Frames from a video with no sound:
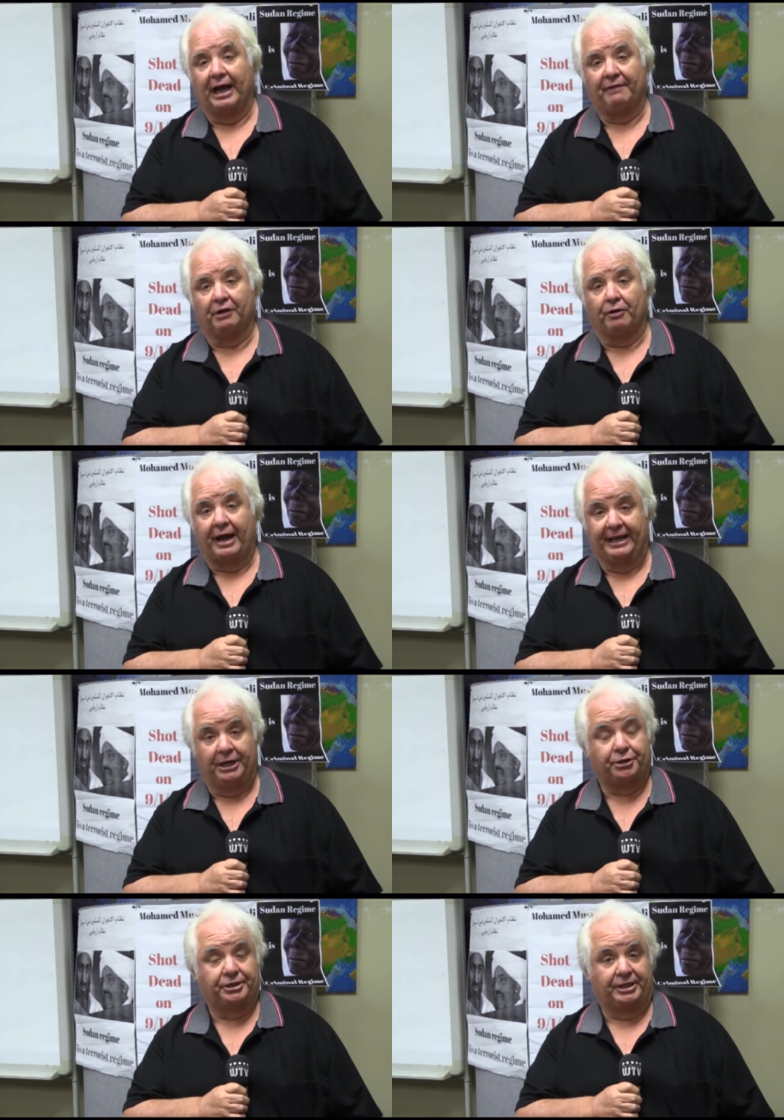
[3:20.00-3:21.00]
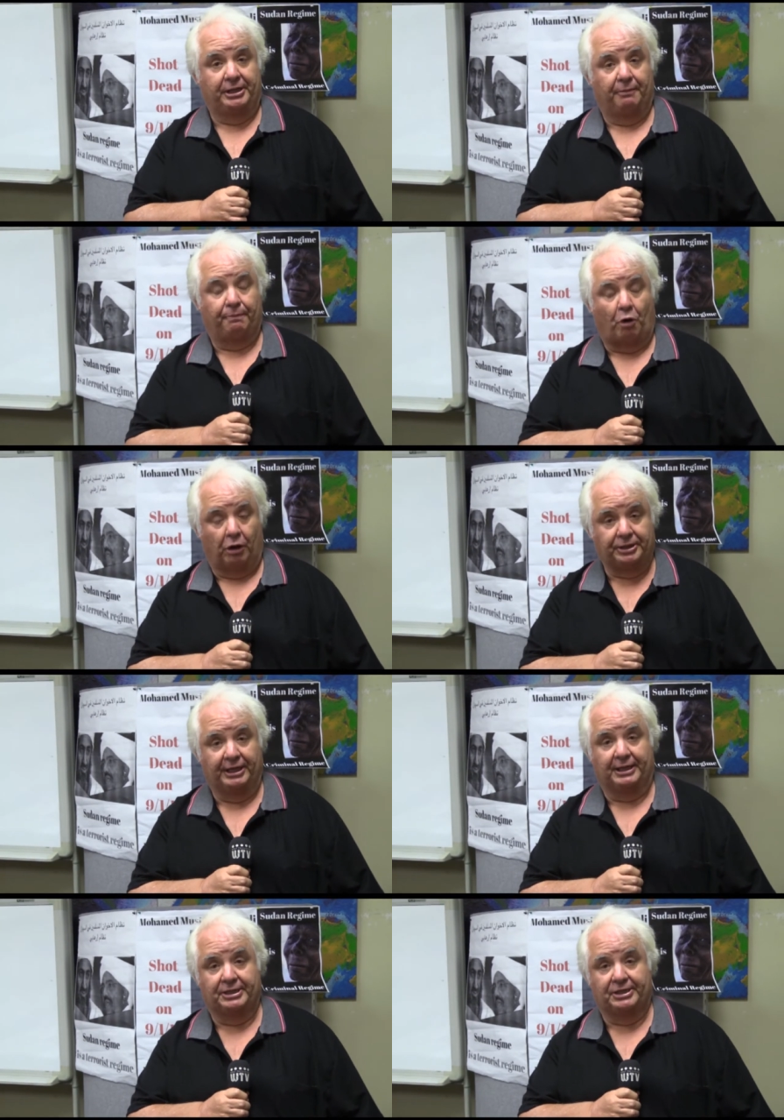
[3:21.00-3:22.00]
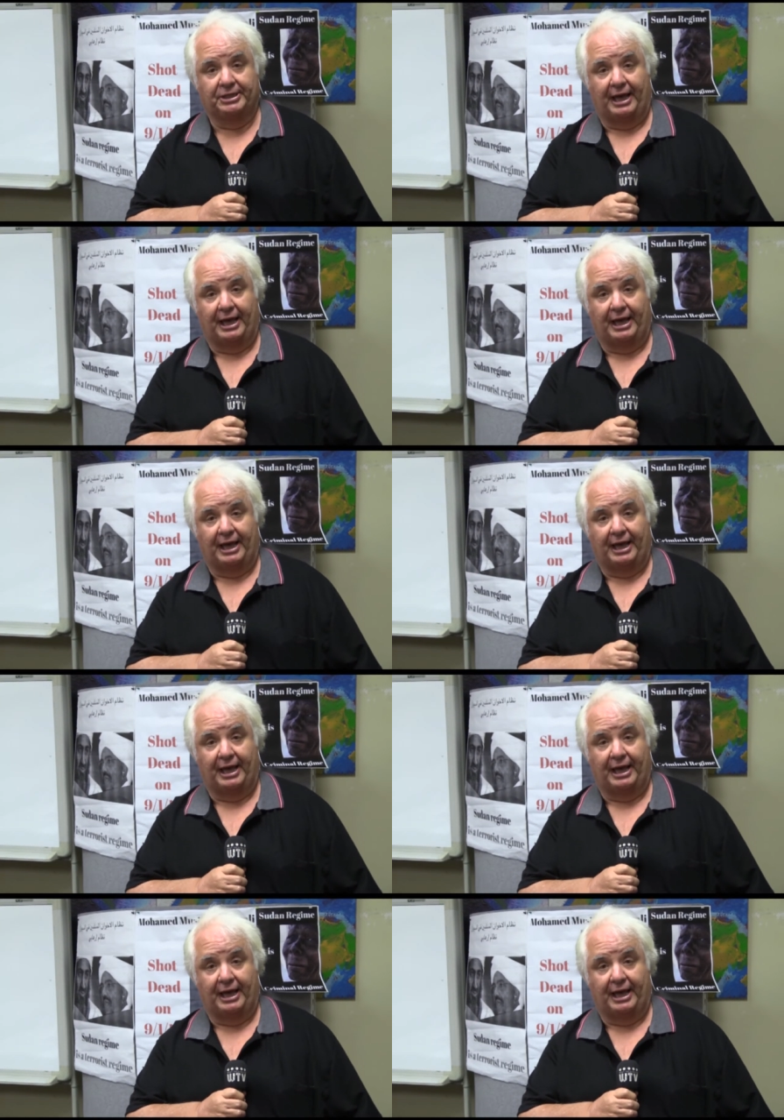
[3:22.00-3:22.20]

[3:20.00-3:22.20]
I have a great interest in the politics